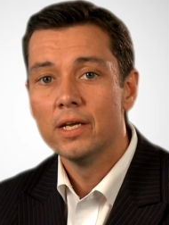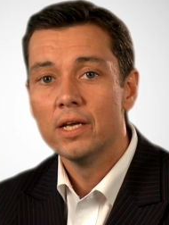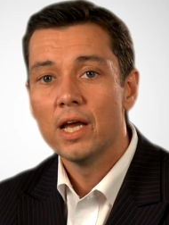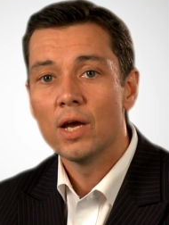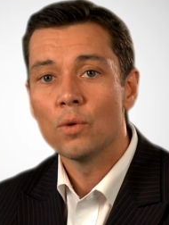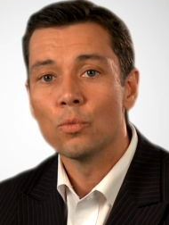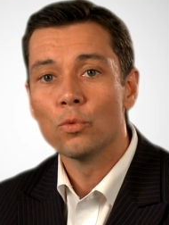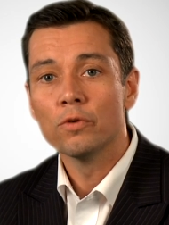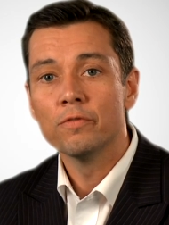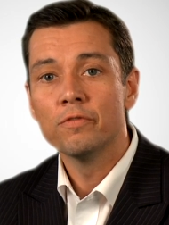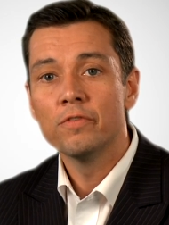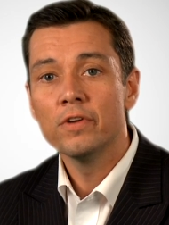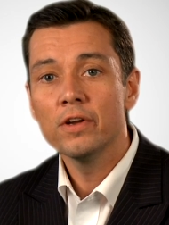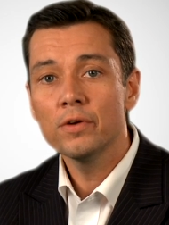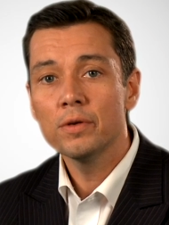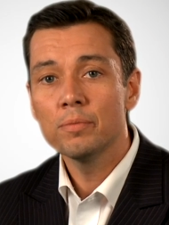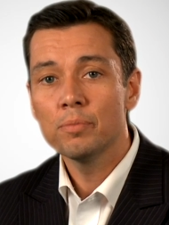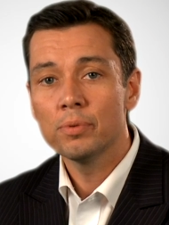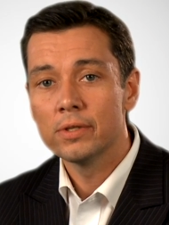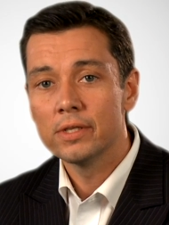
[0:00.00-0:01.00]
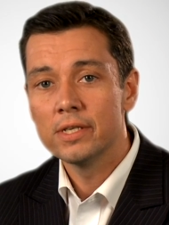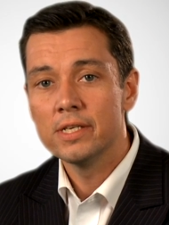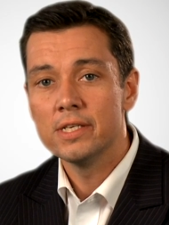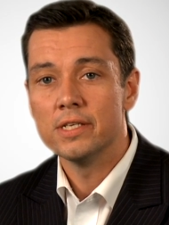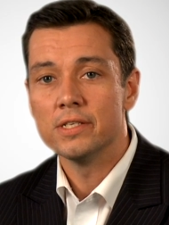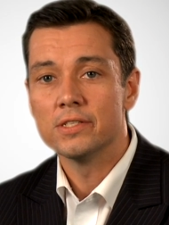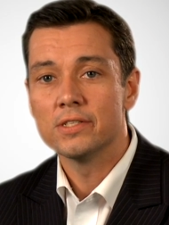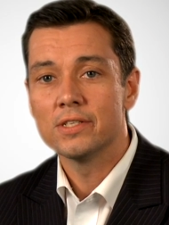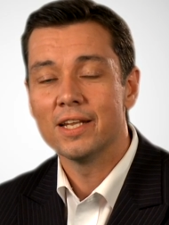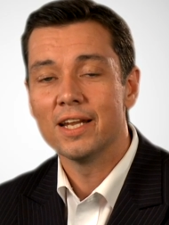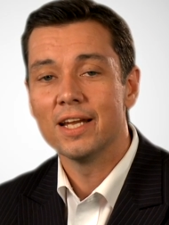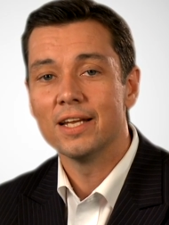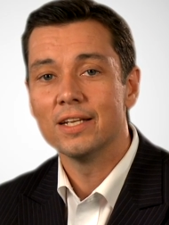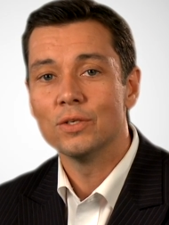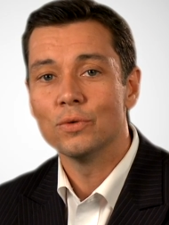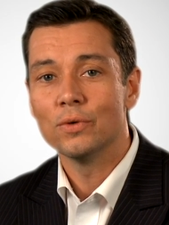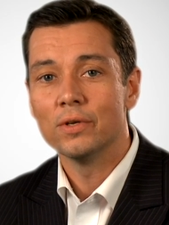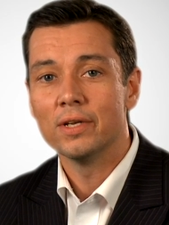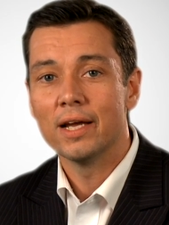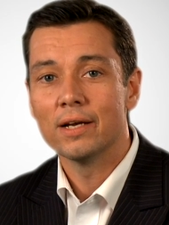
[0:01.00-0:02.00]
And we're very pleased today
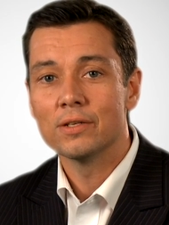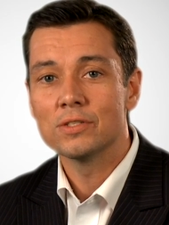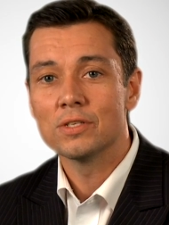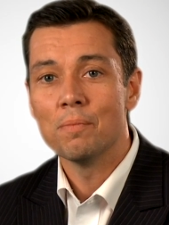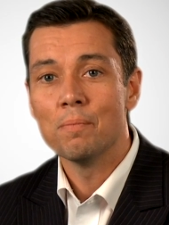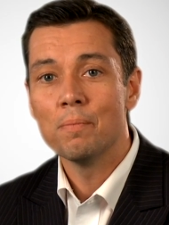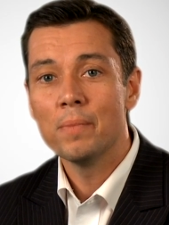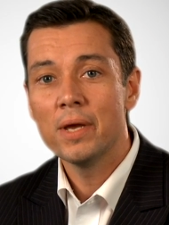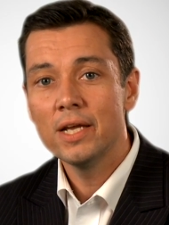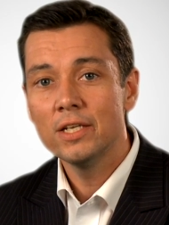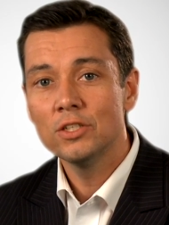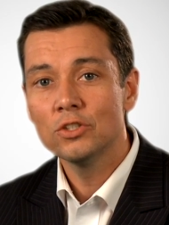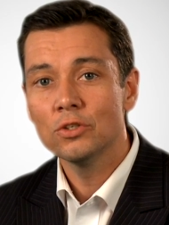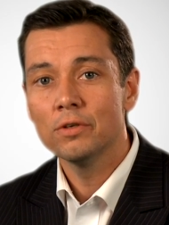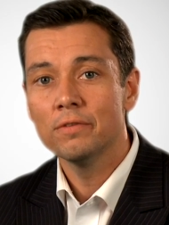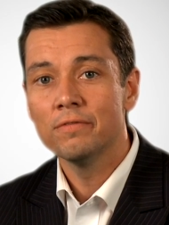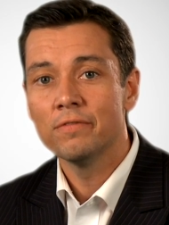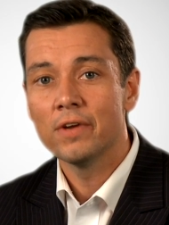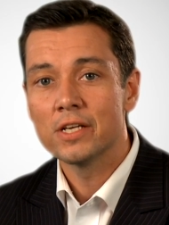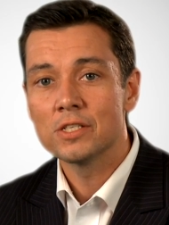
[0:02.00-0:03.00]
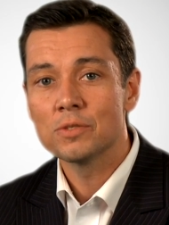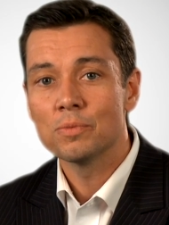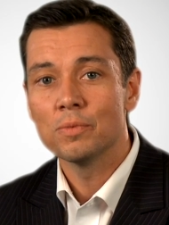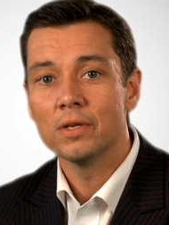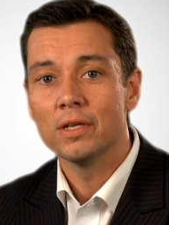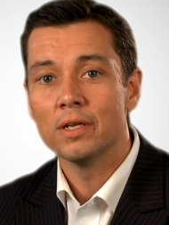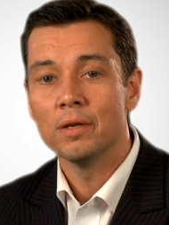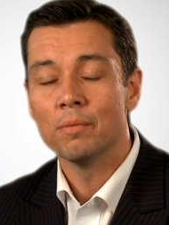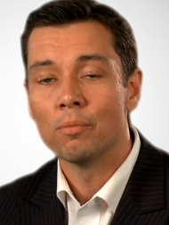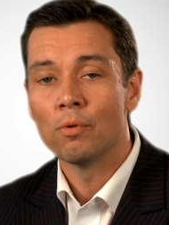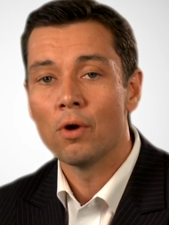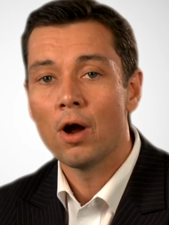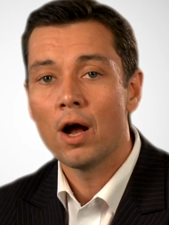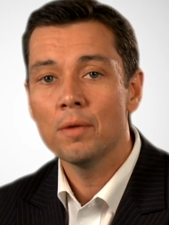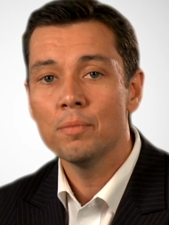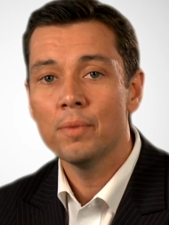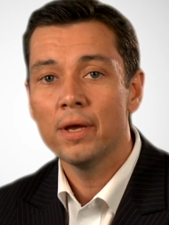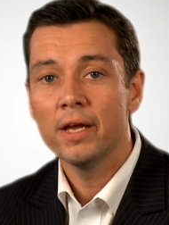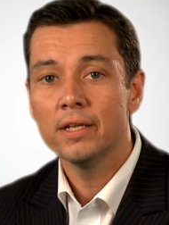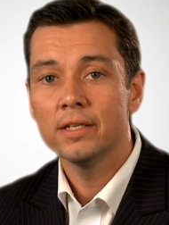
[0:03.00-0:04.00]
to announce a major investment in
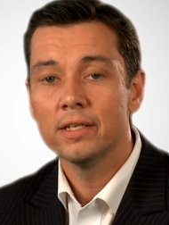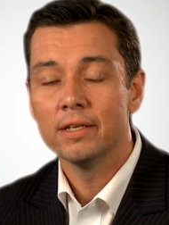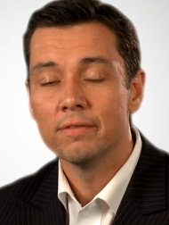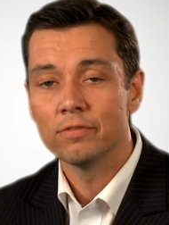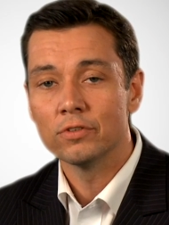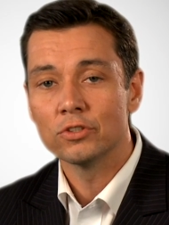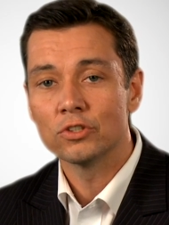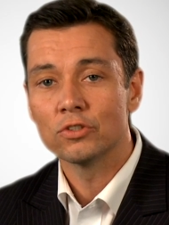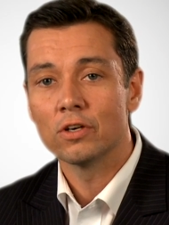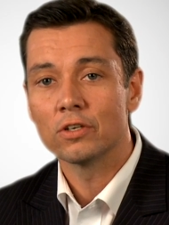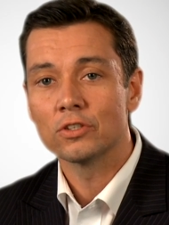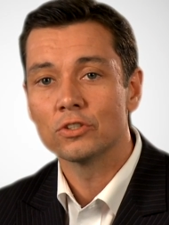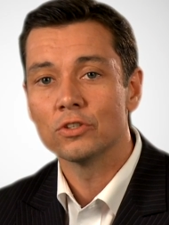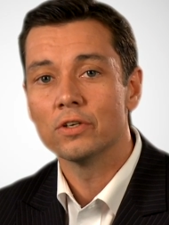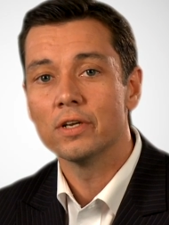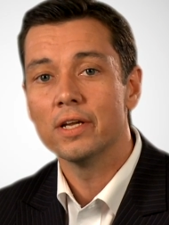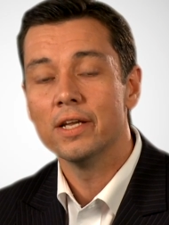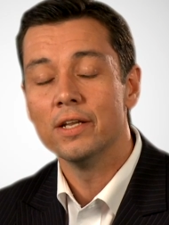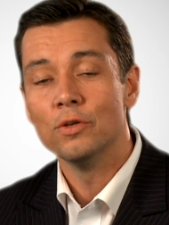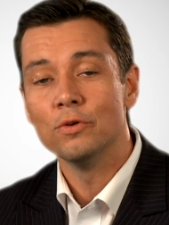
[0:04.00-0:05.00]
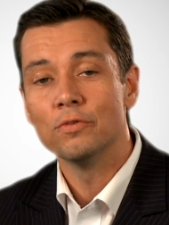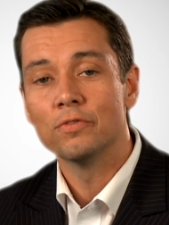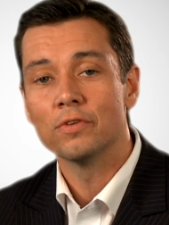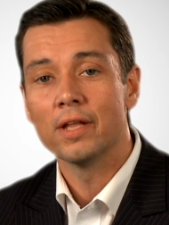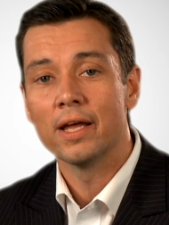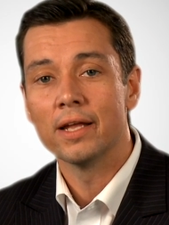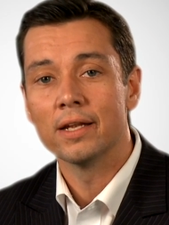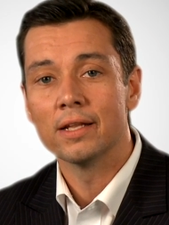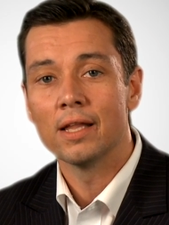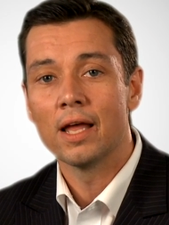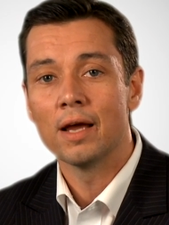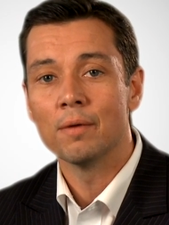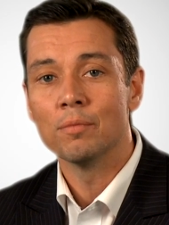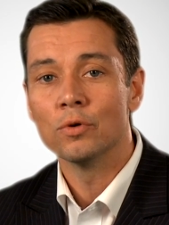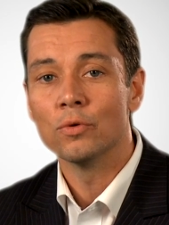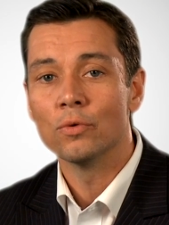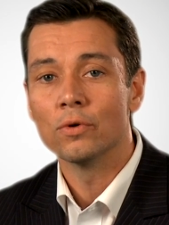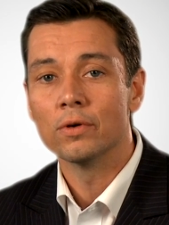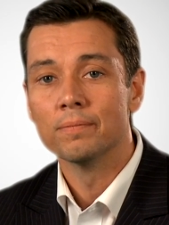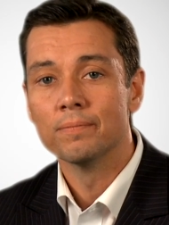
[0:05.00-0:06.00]
broadband infrastructure in Newfoundland and
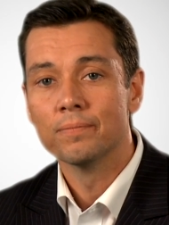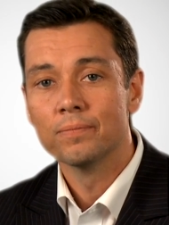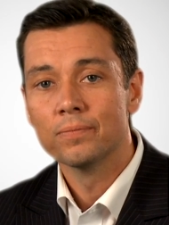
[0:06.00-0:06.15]
Labrador.